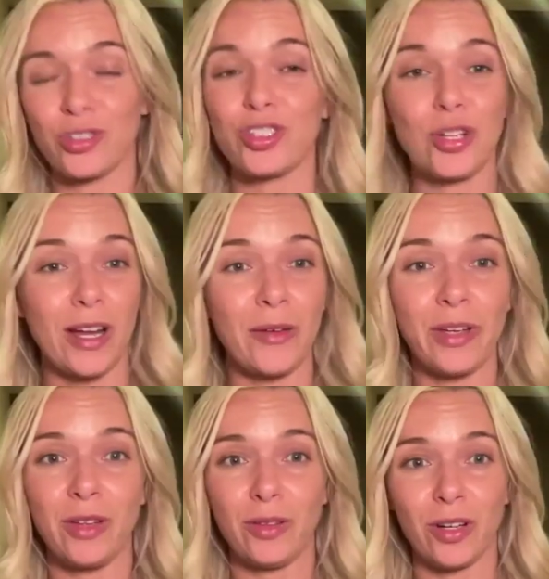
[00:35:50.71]
Just sharing
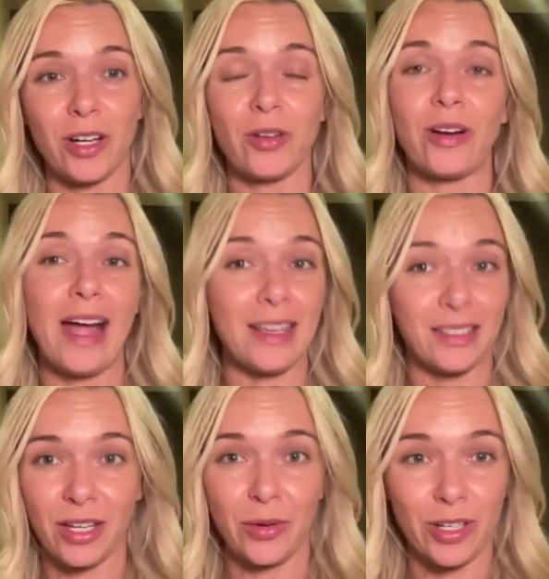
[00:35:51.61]
what you learn or
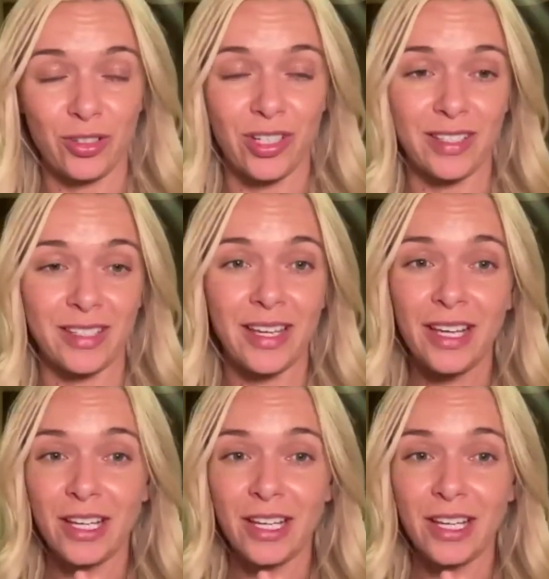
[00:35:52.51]
asking questions.